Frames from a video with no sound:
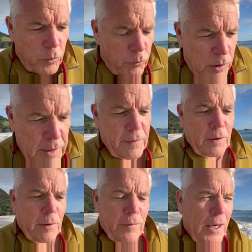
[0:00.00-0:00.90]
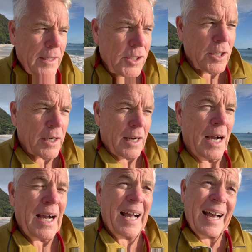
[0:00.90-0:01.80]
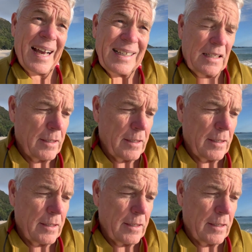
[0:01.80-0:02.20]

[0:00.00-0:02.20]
receiving revelation in our heart,